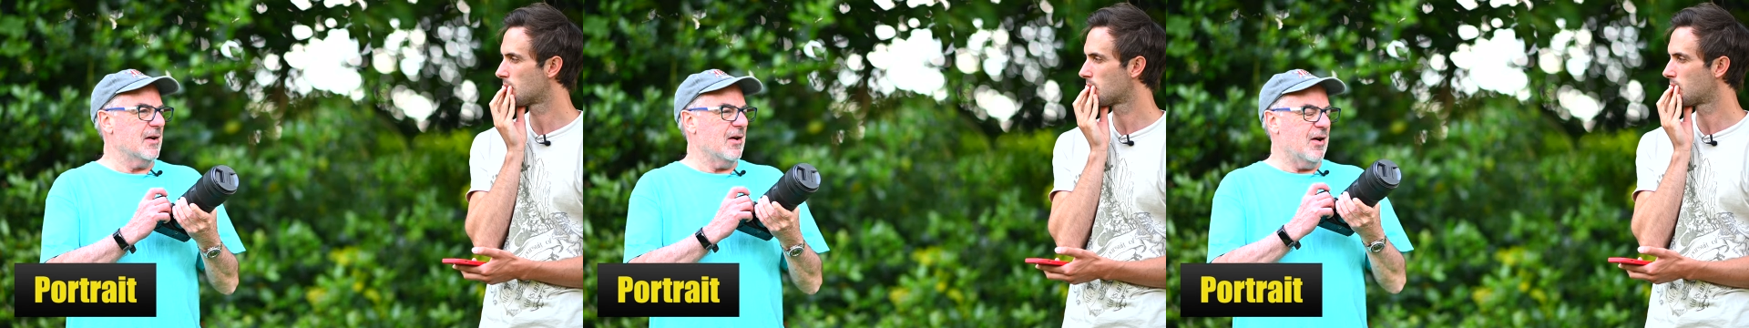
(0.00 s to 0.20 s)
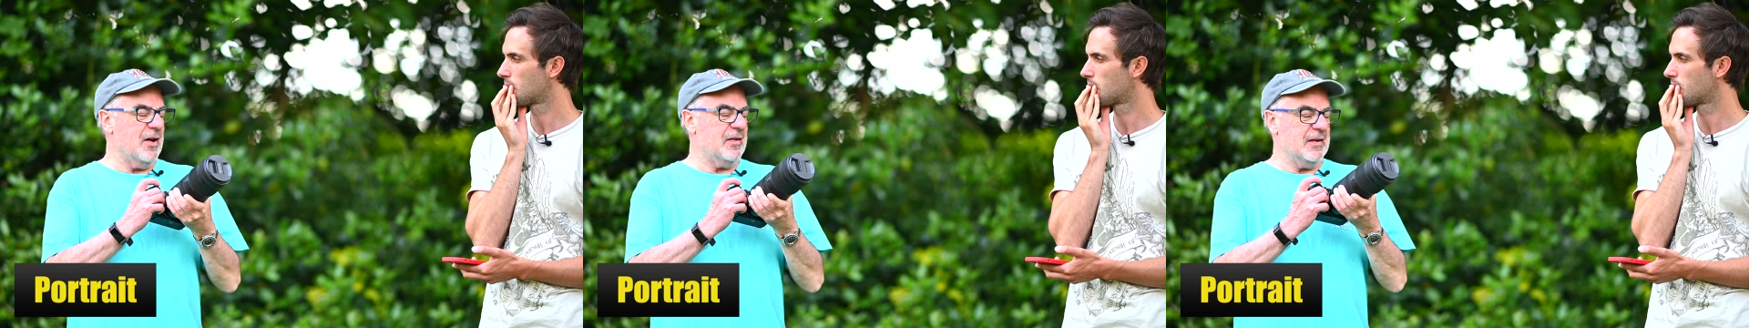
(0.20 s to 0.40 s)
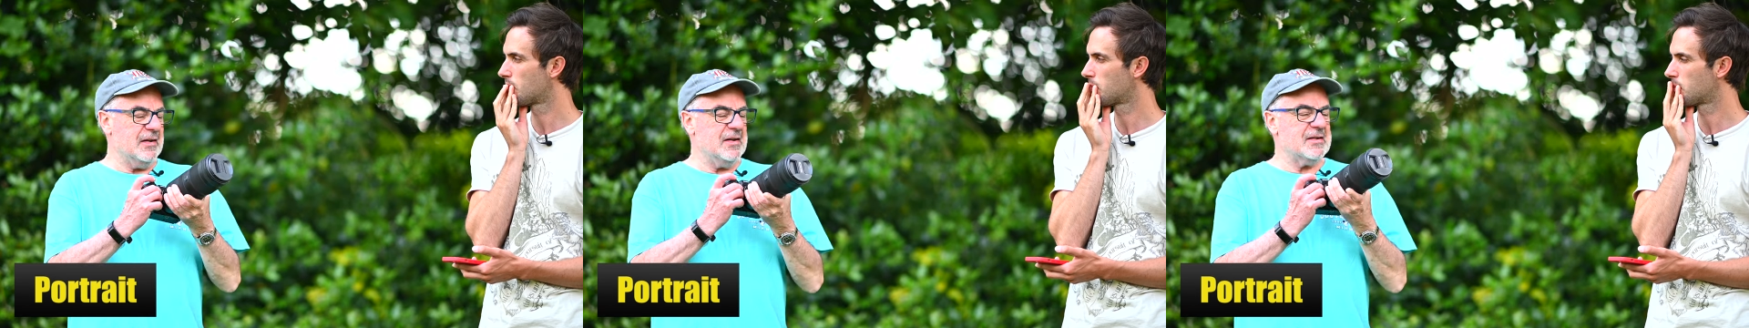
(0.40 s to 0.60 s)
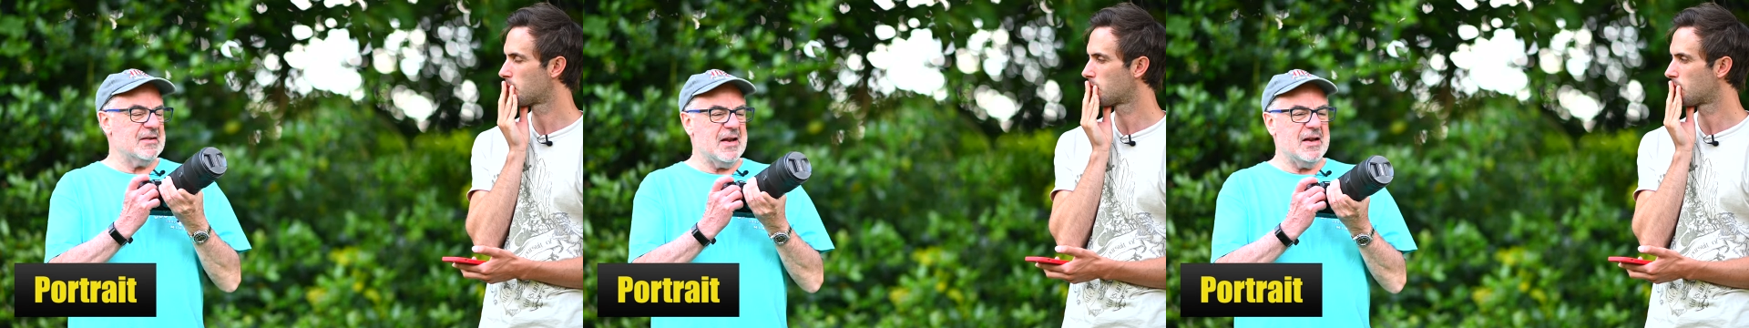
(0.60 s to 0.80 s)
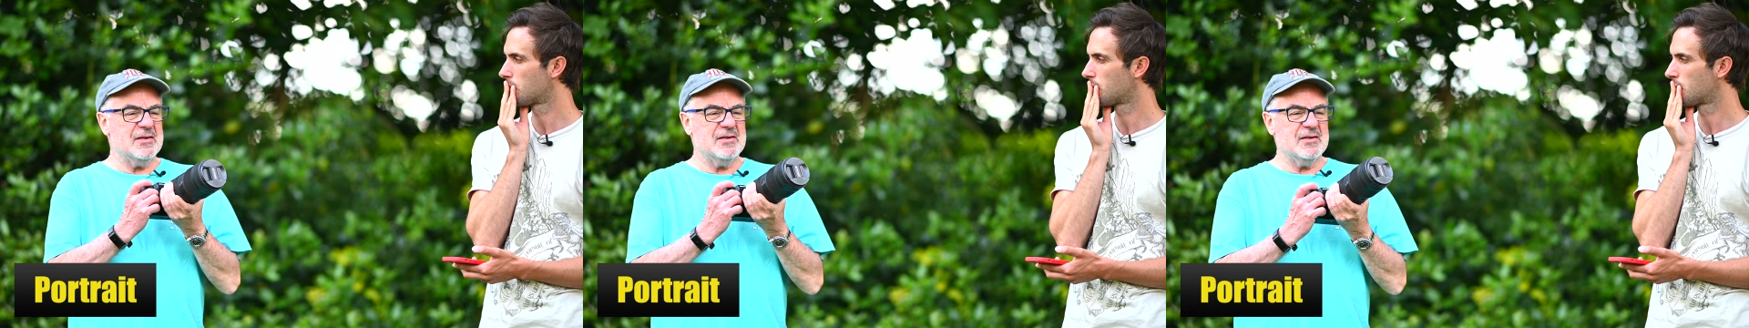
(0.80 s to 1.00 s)
Speaker 1: I think this
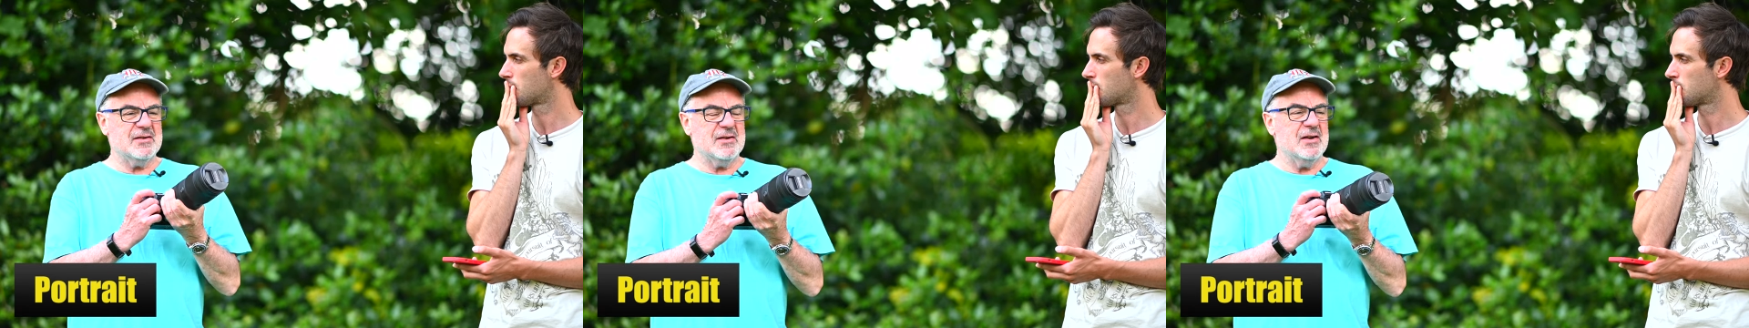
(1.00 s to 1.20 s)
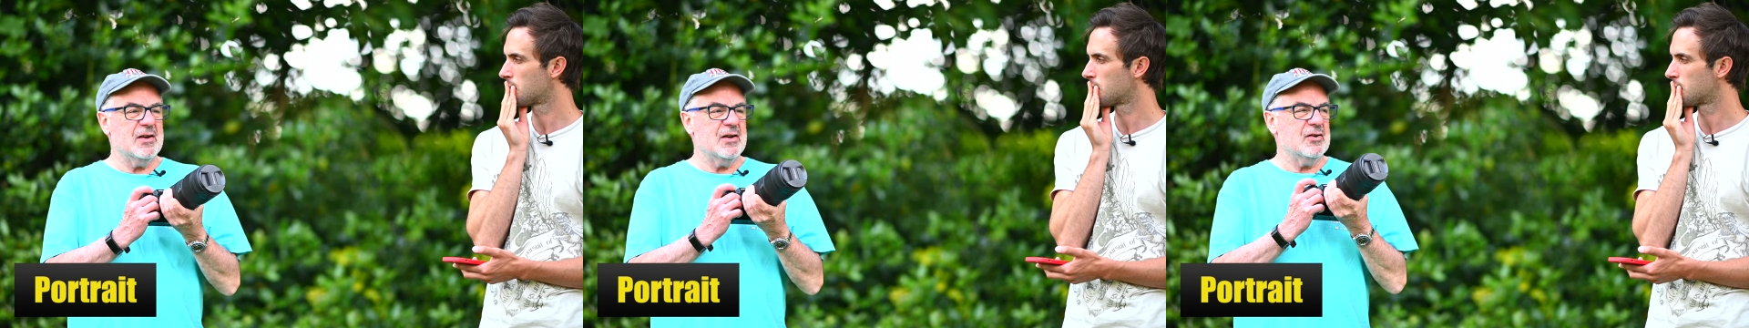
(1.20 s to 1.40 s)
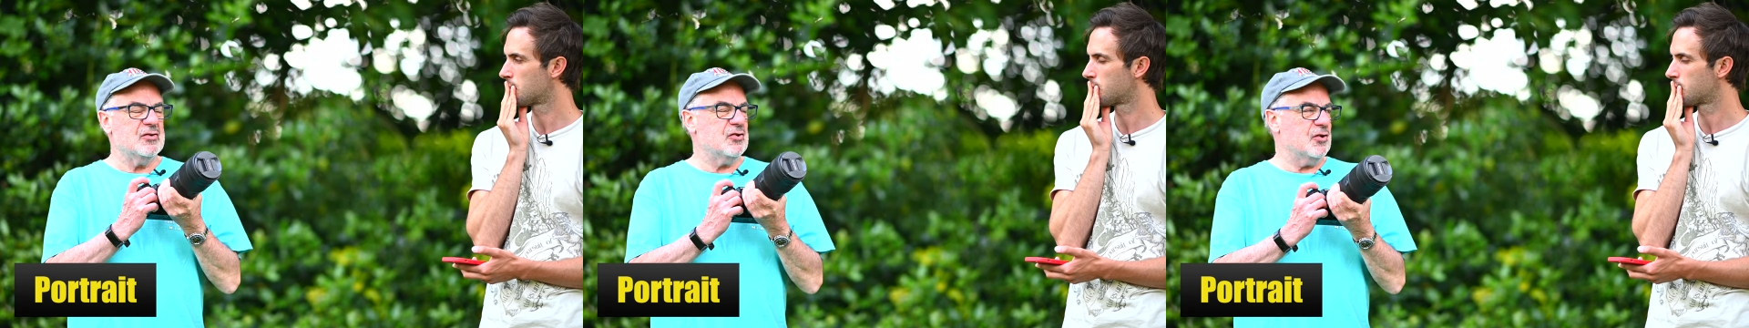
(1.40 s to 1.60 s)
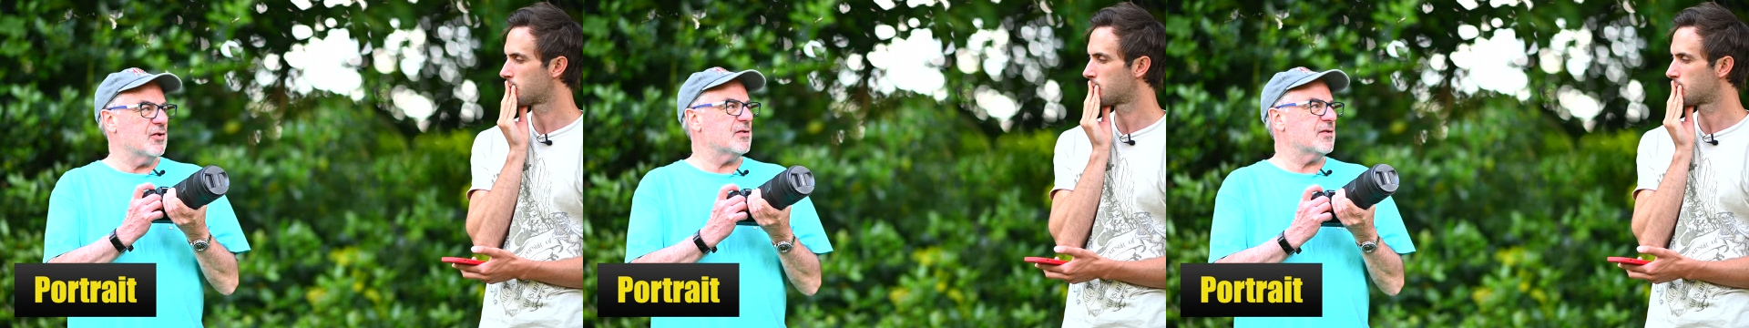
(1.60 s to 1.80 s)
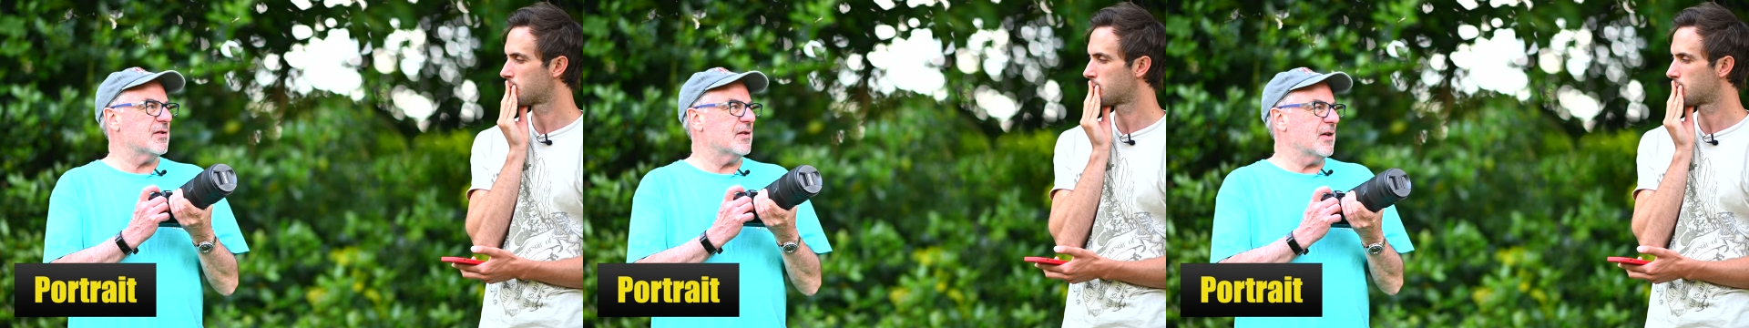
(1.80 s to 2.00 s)
lens
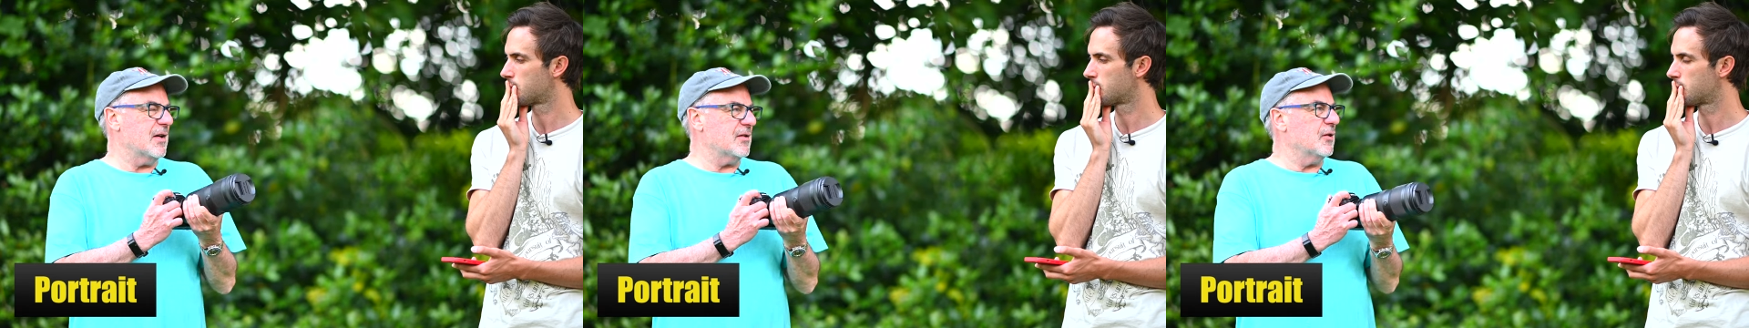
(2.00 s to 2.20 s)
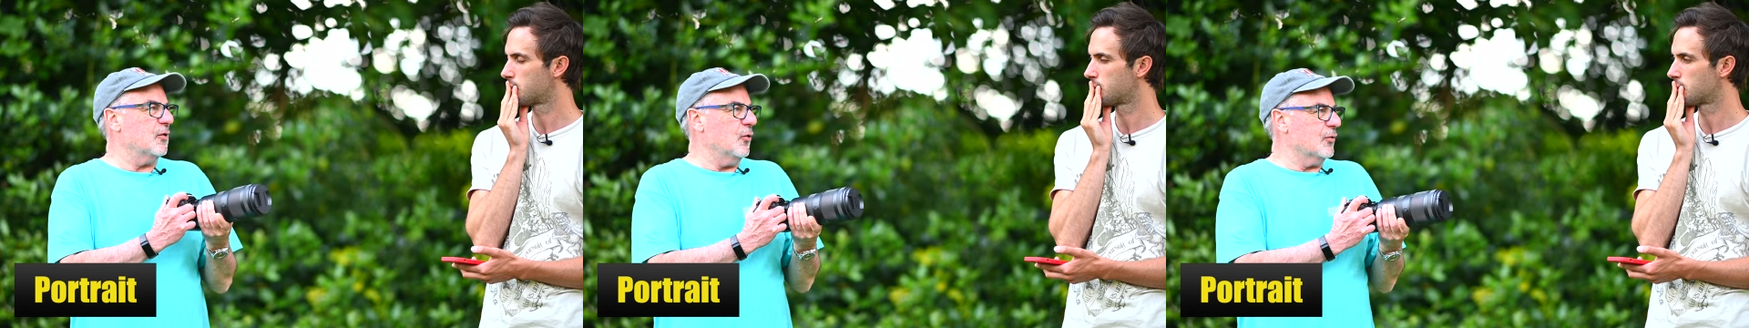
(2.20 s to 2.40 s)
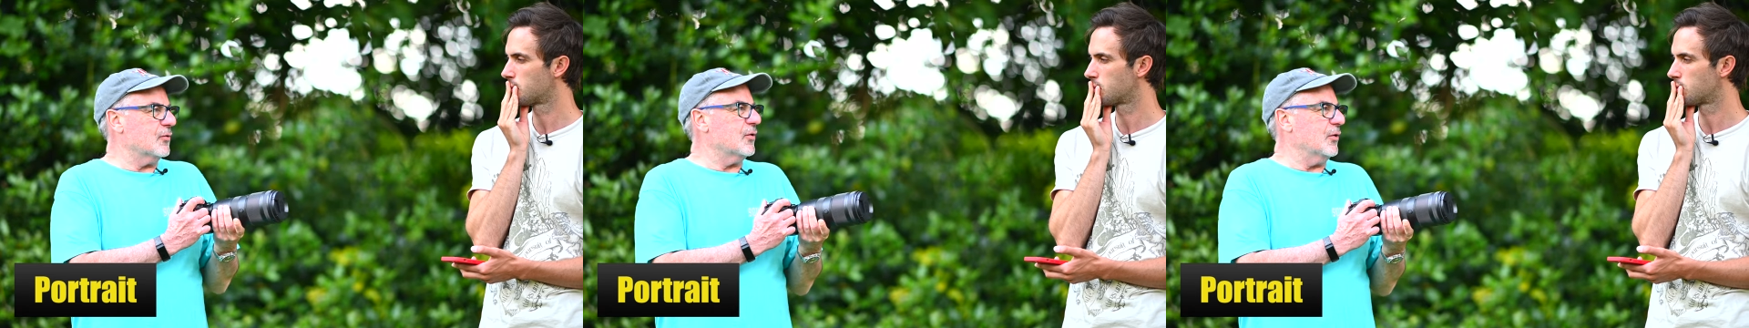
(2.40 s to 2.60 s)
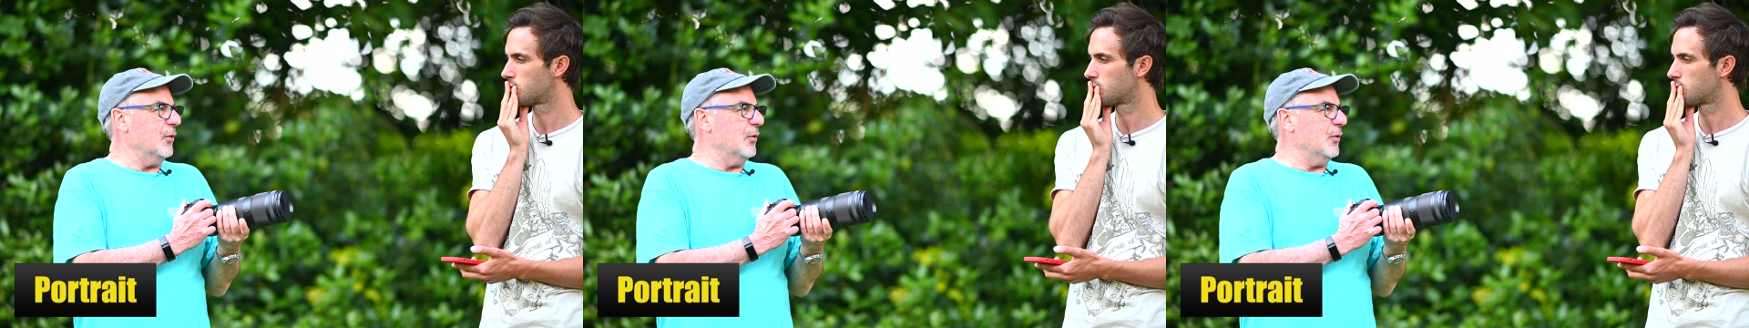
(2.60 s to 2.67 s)
just has a look to